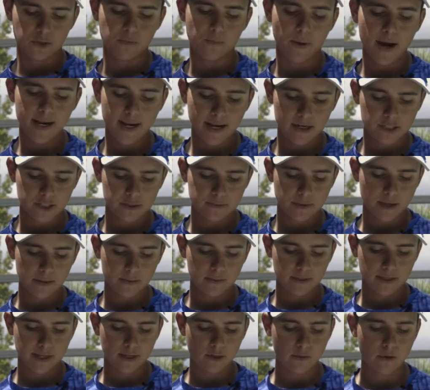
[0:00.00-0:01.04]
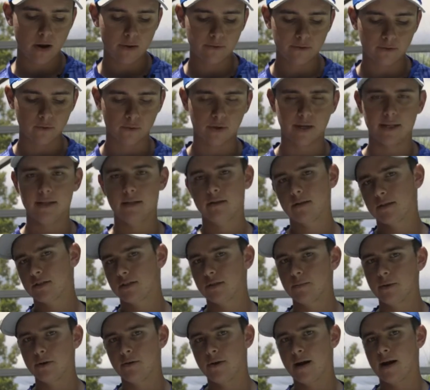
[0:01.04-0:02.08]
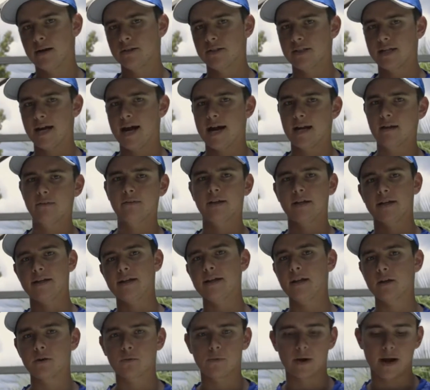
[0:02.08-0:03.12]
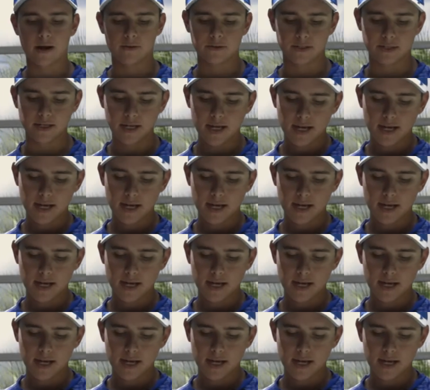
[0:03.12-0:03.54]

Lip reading: You might actually be able to get away with throwing it into Kissimmee grass and kind of like getting around it,